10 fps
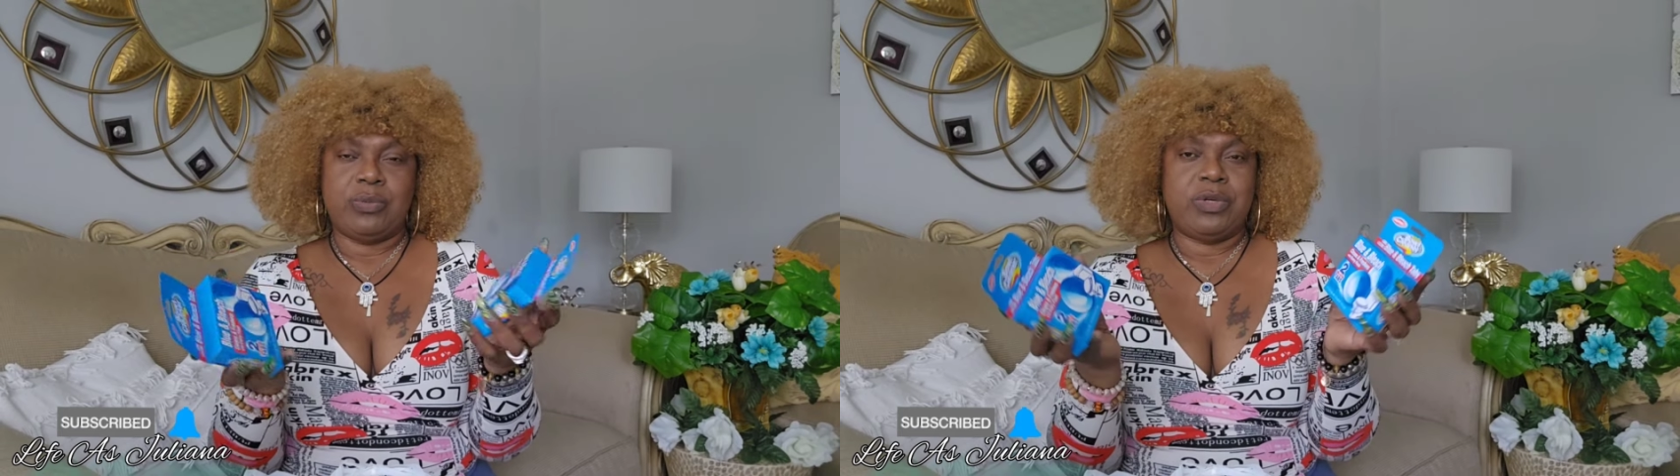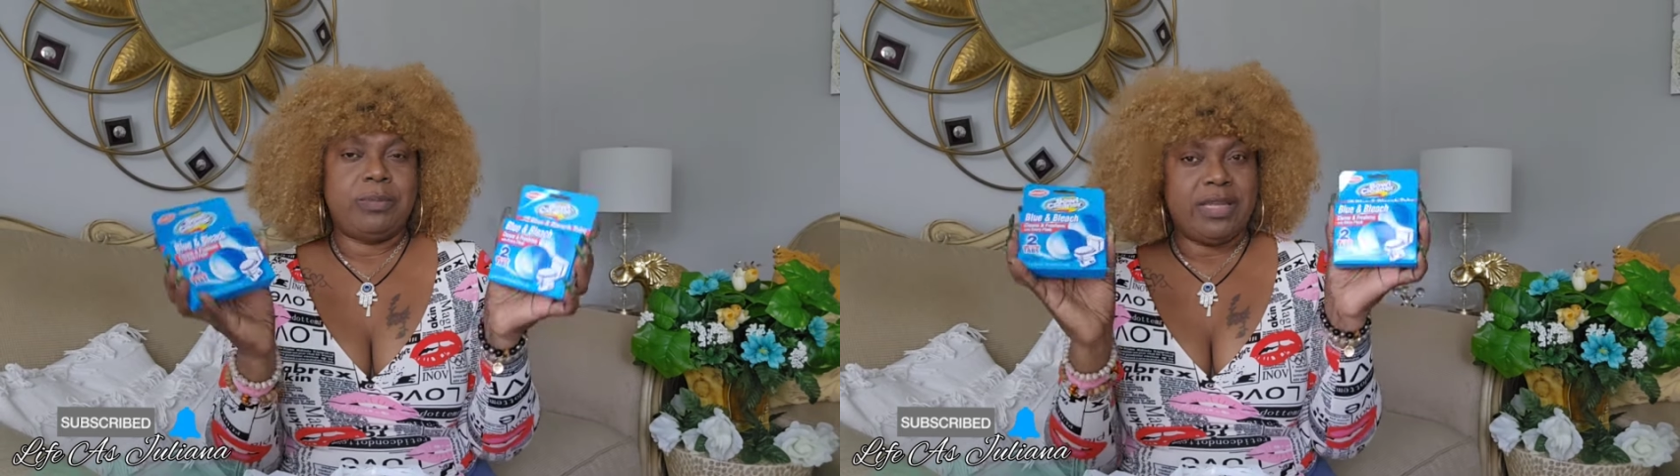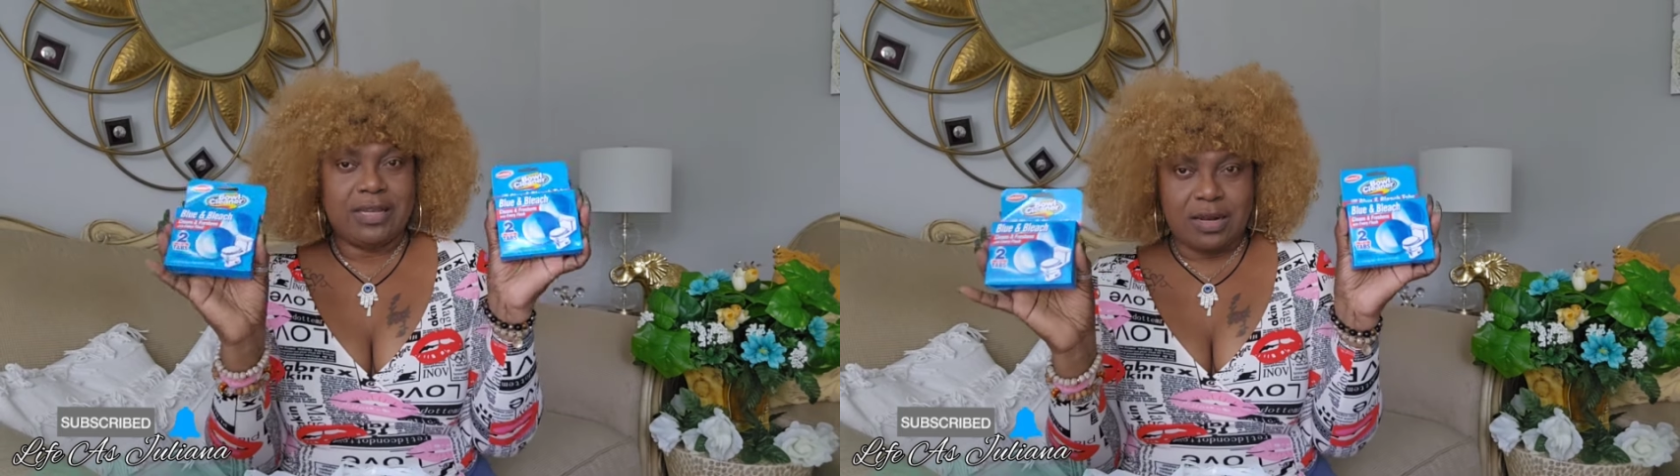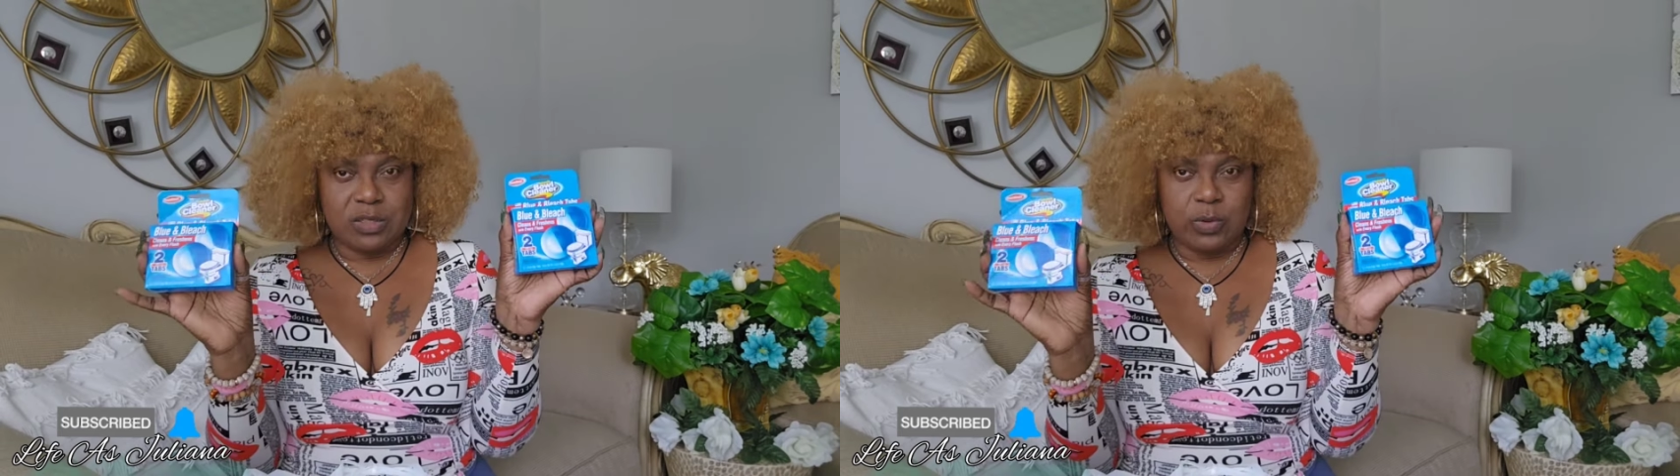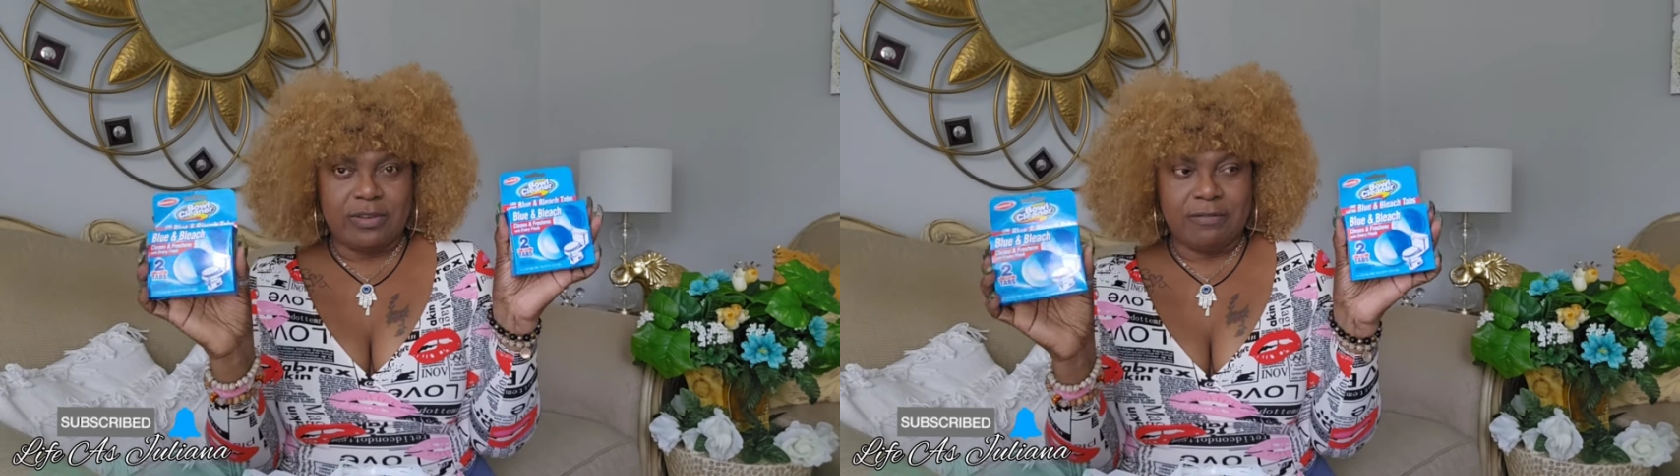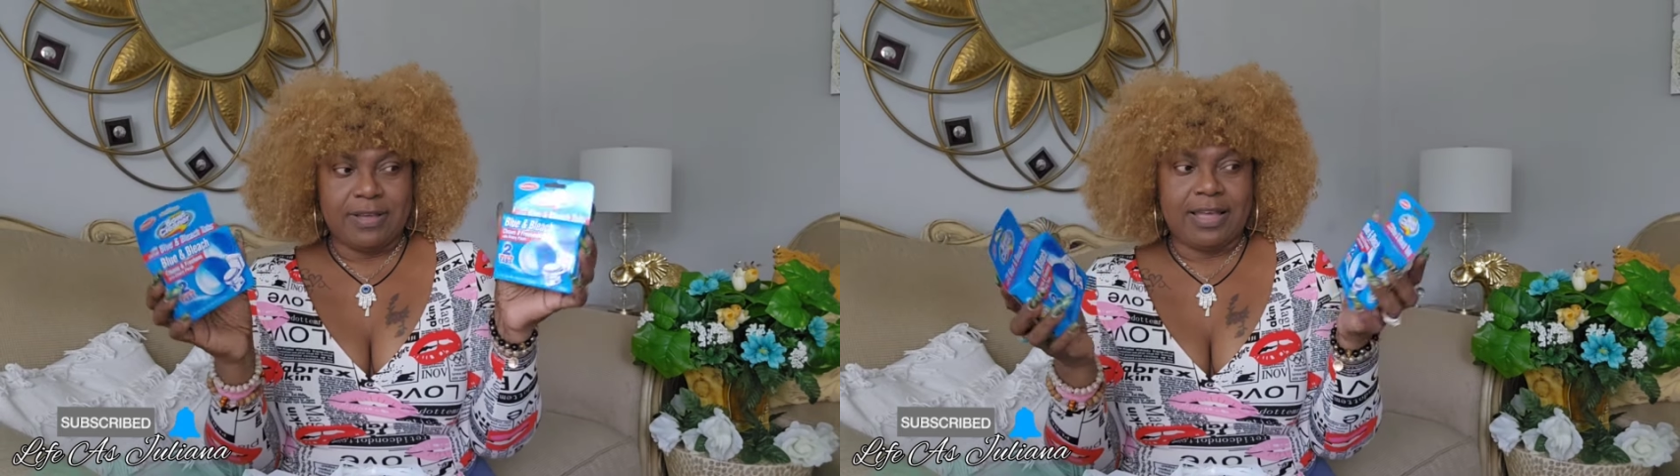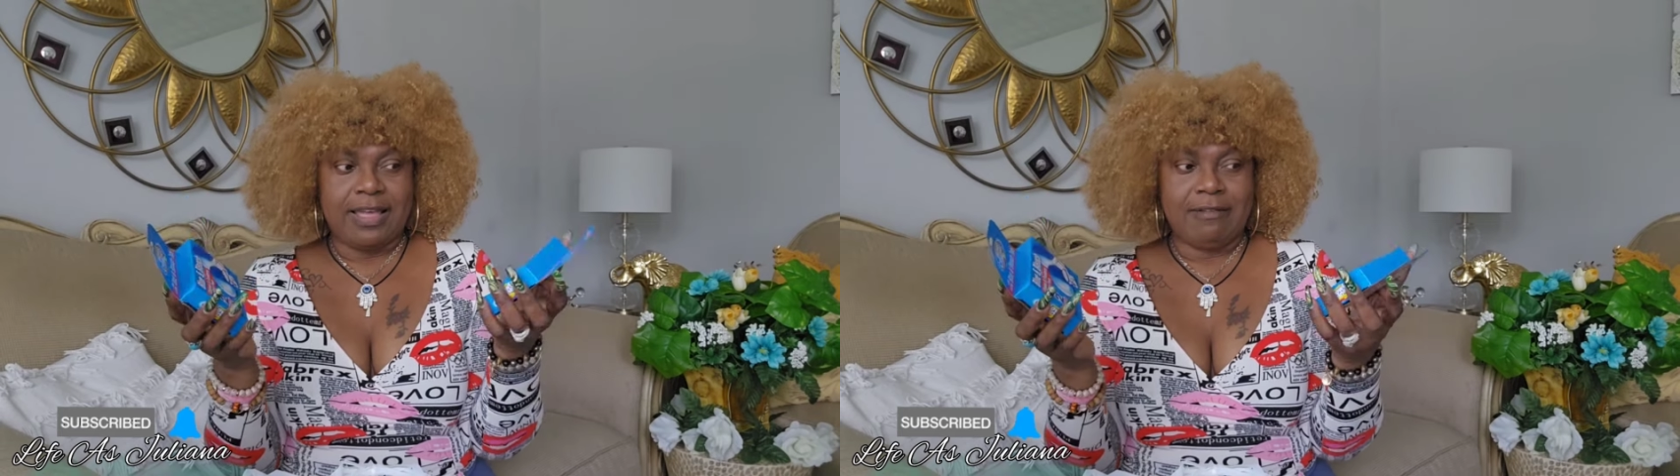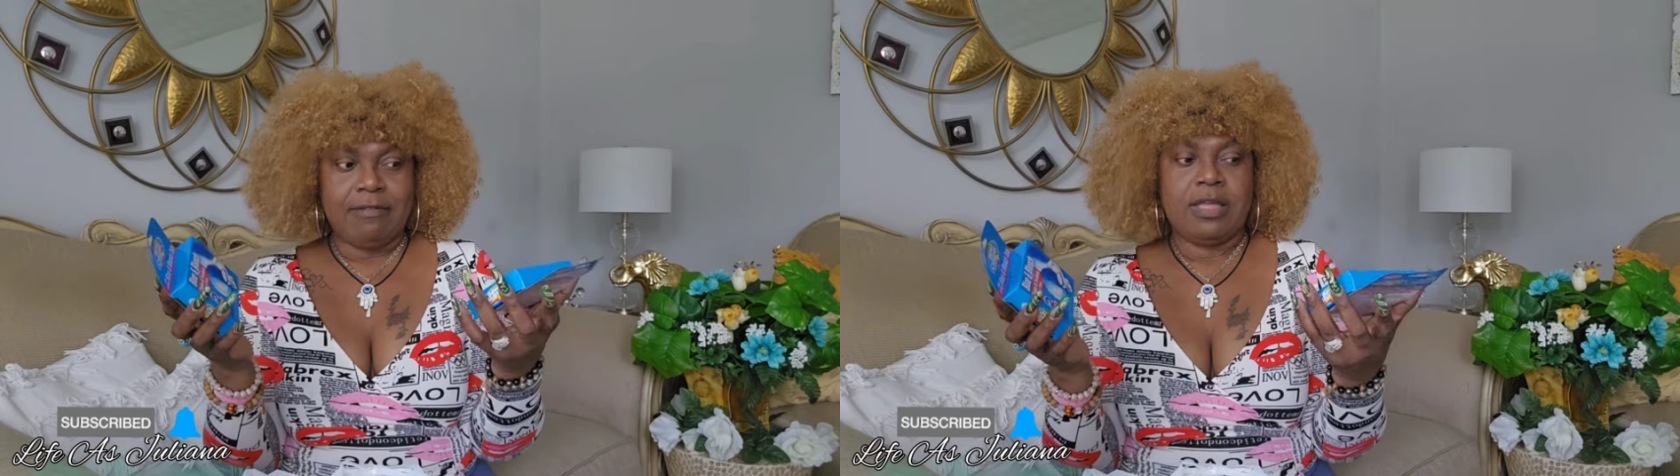it would be a dollar
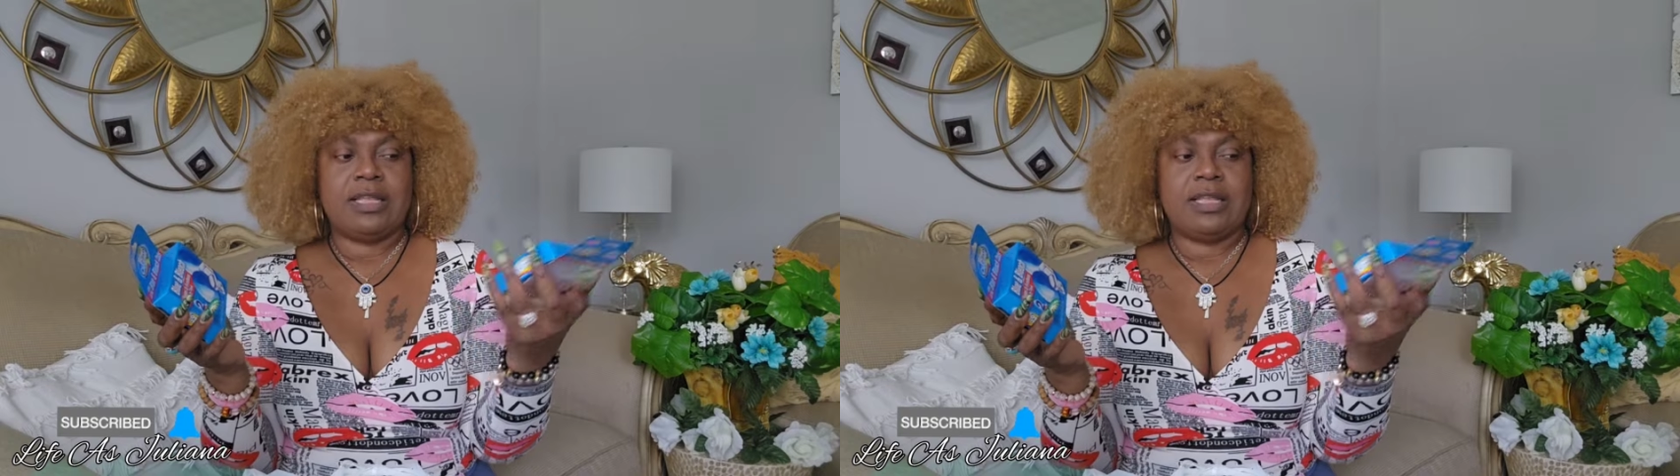twenty-five.